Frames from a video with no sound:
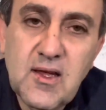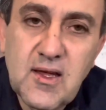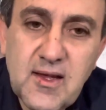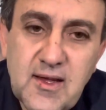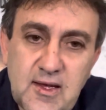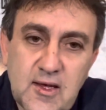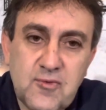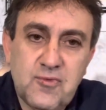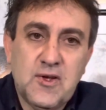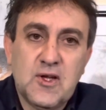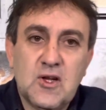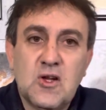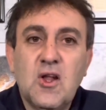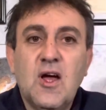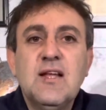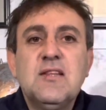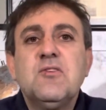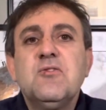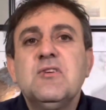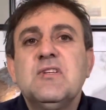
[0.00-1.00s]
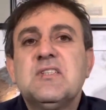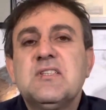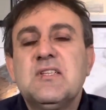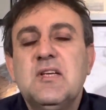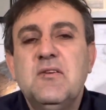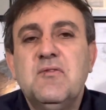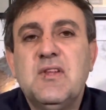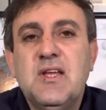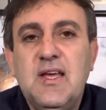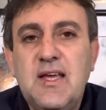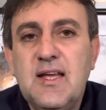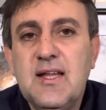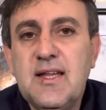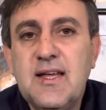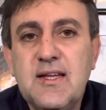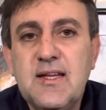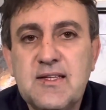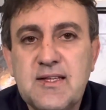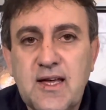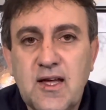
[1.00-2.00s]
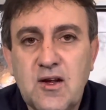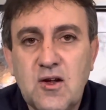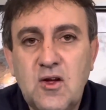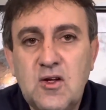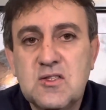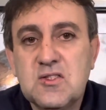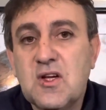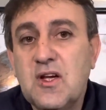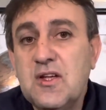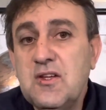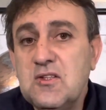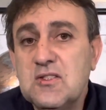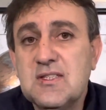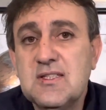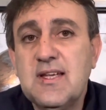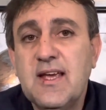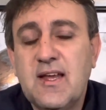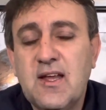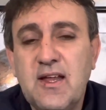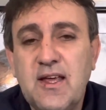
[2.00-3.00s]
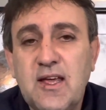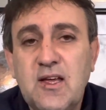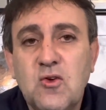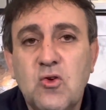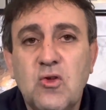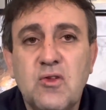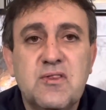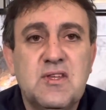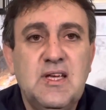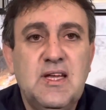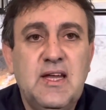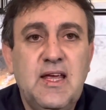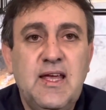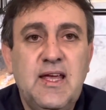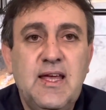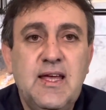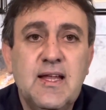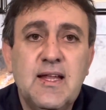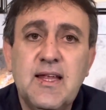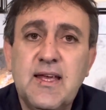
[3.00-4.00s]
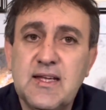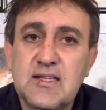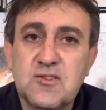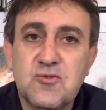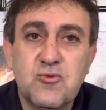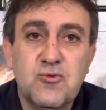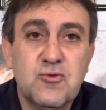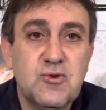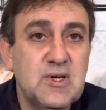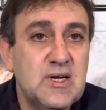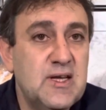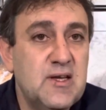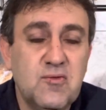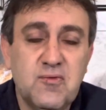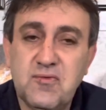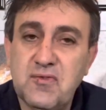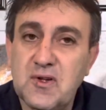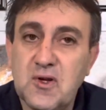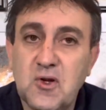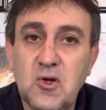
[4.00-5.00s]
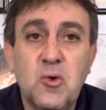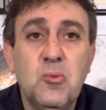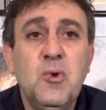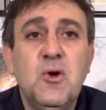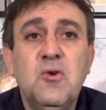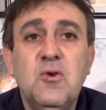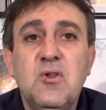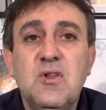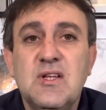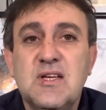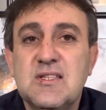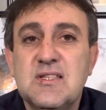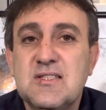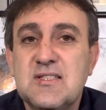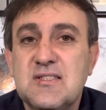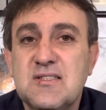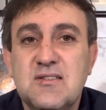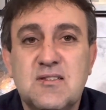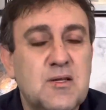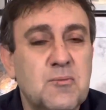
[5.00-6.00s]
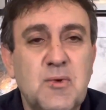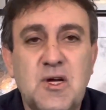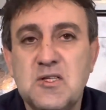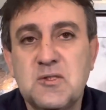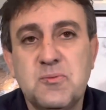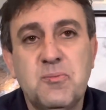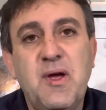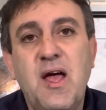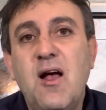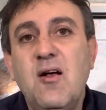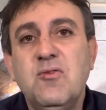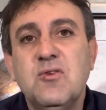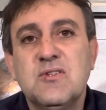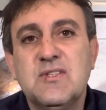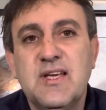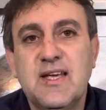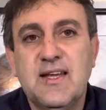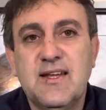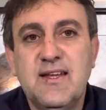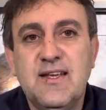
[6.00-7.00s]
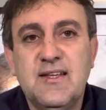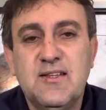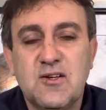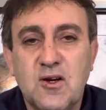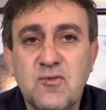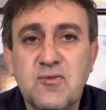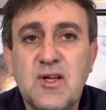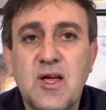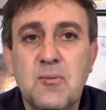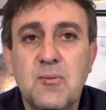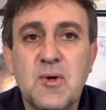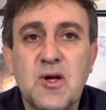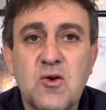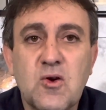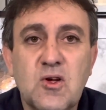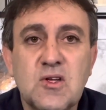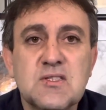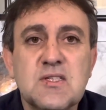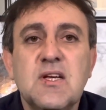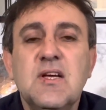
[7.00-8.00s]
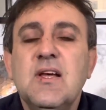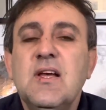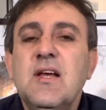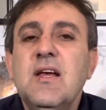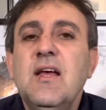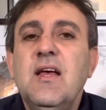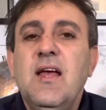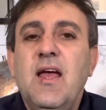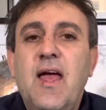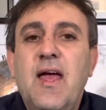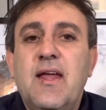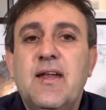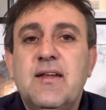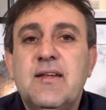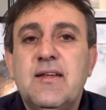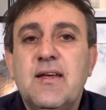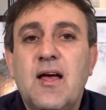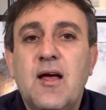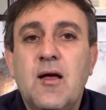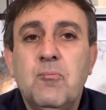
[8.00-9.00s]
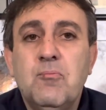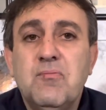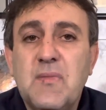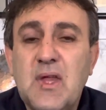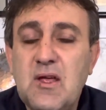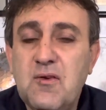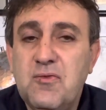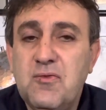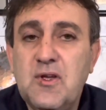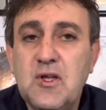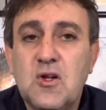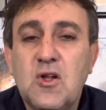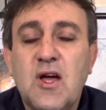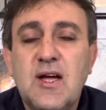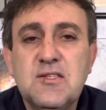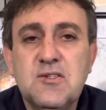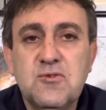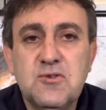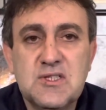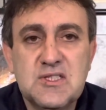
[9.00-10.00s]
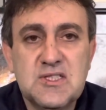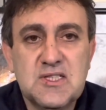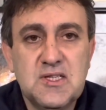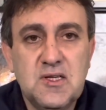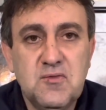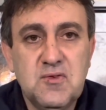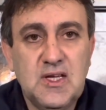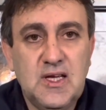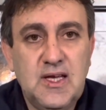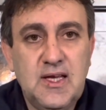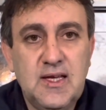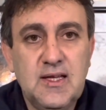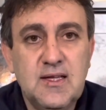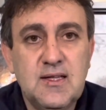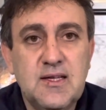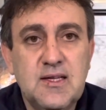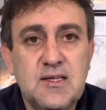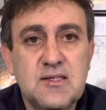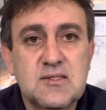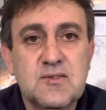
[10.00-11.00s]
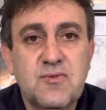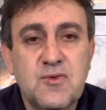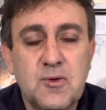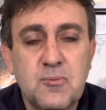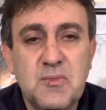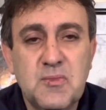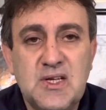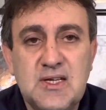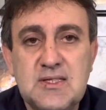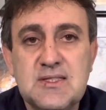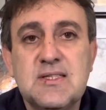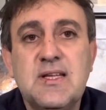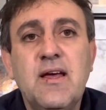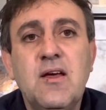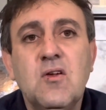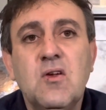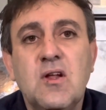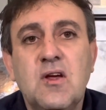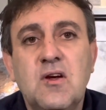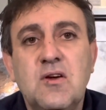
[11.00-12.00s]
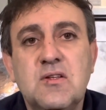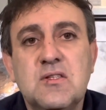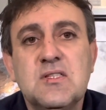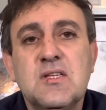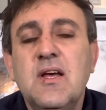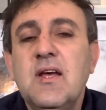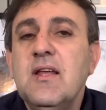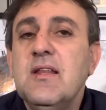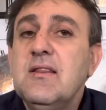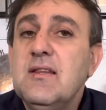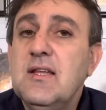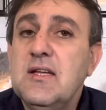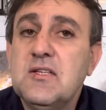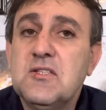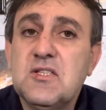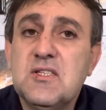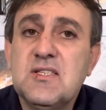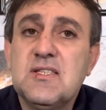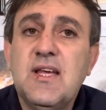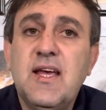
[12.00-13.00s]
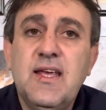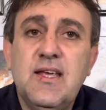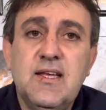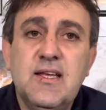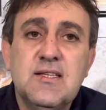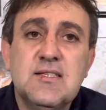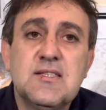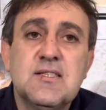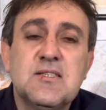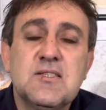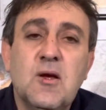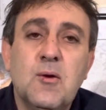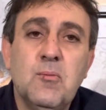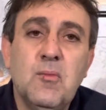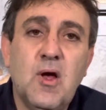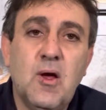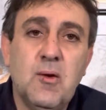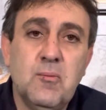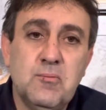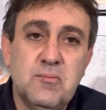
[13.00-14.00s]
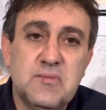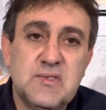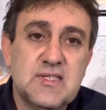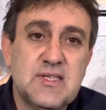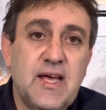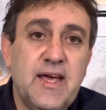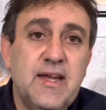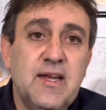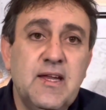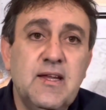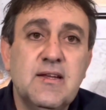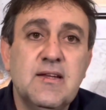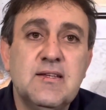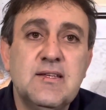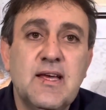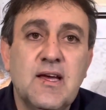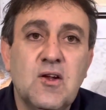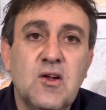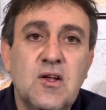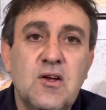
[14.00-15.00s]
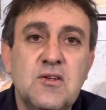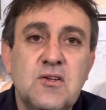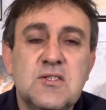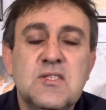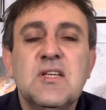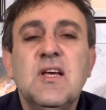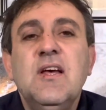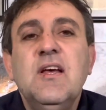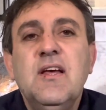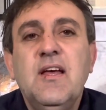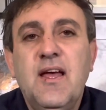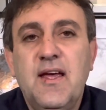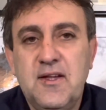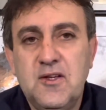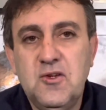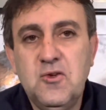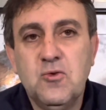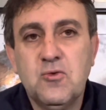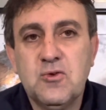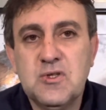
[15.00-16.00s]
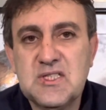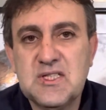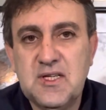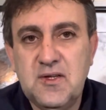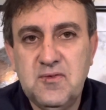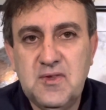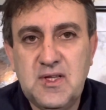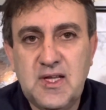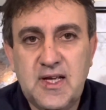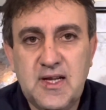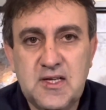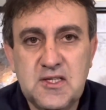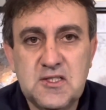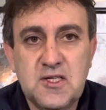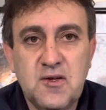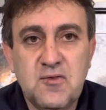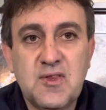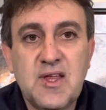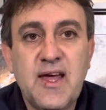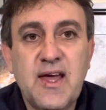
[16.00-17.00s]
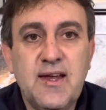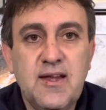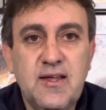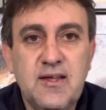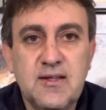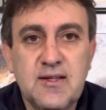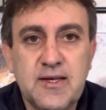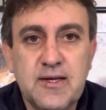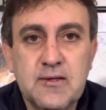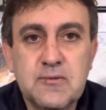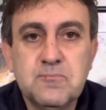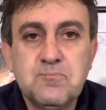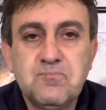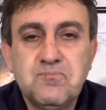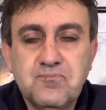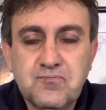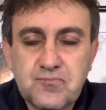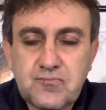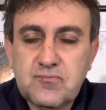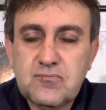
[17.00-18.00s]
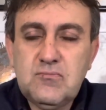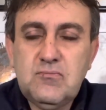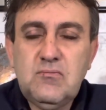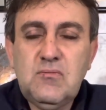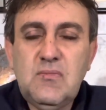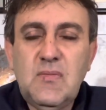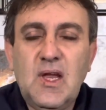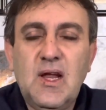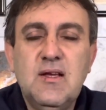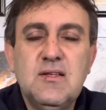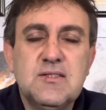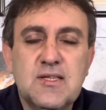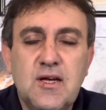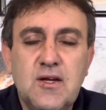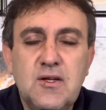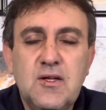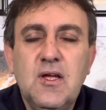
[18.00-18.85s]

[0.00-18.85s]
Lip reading: if you'd like to receive the healing downloads, I use a technique called Theta Healing. It's really phenomenal. It's the most powerful technique that I've come across. And if you'd like to receive the healings from these downloads, then just say yes as I'm stating the downloads and you'll receive the energy of that healing. So,